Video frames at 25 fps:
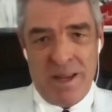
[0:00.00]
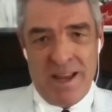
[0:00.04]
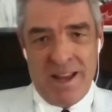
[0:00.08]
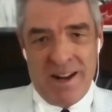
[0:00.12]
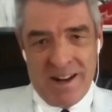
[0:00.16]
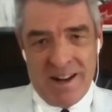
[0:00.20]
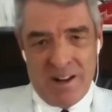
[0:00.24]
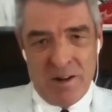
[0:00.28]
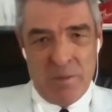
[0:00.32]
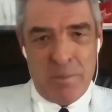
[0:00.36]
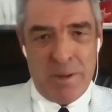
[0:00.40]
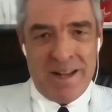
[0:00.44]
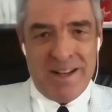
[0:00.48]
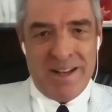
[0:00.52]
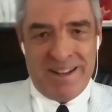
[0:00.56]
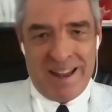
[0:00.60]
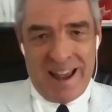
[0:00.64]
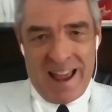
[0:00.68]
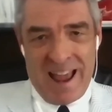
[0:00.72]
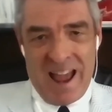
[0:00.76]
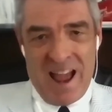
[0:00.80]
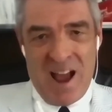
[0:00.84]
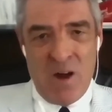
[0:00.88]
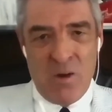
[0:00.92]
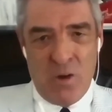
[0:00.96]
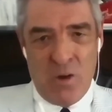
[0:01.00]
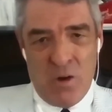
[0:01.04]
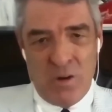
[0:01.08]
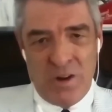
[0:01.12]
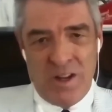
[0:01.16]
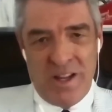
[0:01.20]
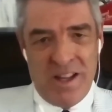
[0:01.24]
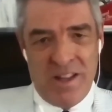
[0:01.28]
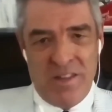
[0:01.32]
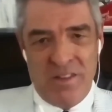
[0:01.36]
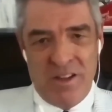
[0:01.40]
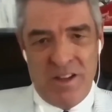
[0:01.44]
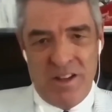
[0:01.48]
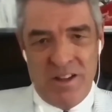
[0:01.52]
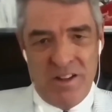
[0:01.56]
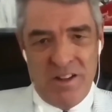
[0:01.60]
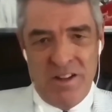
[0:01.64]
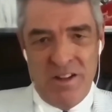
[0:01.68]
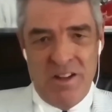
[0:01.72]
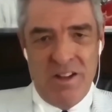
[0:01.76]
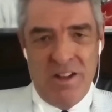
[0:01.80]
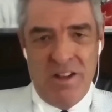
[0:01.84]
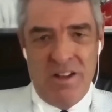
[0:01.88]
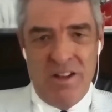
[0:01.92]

being a little bit down on it, that